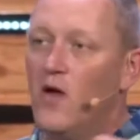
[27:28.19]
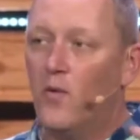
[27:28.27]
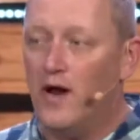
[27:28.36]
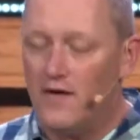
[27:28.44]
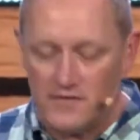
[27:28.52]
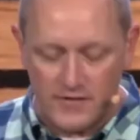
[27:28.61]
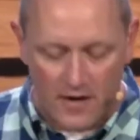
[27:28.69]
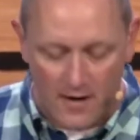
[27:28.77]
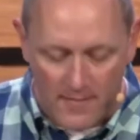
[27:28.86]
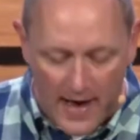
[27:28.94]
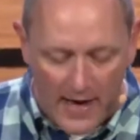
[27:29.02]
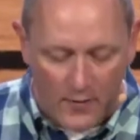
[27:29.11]
whatever's on our
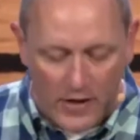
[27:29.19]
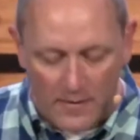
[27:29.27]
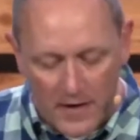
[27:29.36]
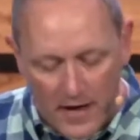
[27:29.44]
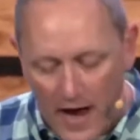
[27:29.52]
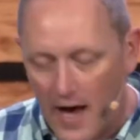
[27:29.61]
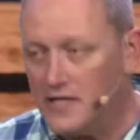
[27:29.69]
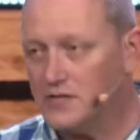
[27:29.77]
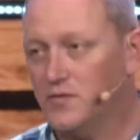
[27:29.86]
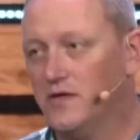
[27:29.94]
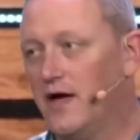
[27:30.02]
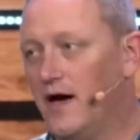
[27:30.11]
mind. We can be honest
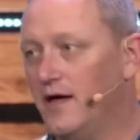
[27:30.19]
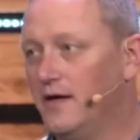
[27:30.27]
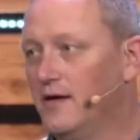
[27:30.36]
with God.